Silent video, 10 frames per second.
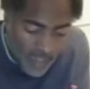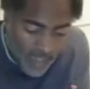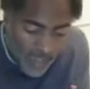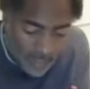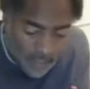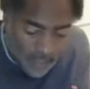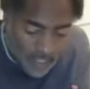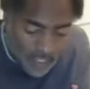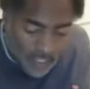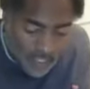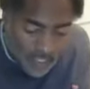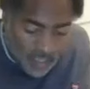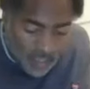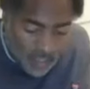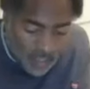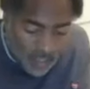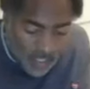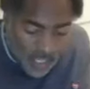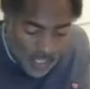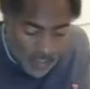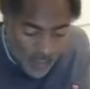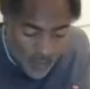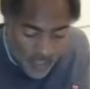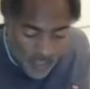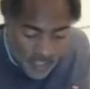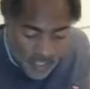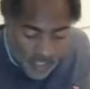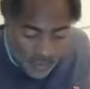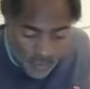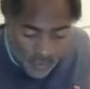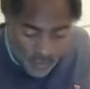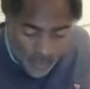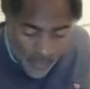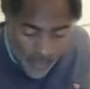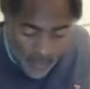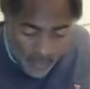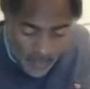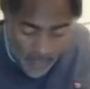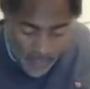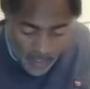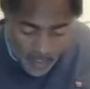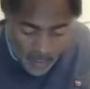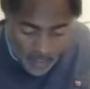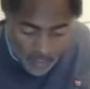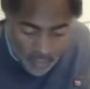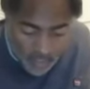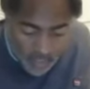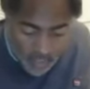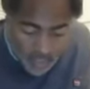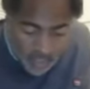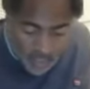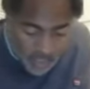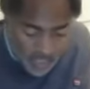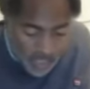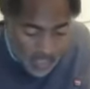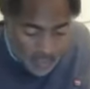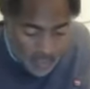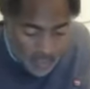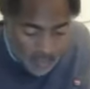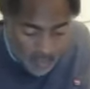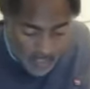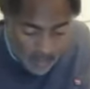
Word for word: After the, the conquest of Judah by the Babylonian, some of the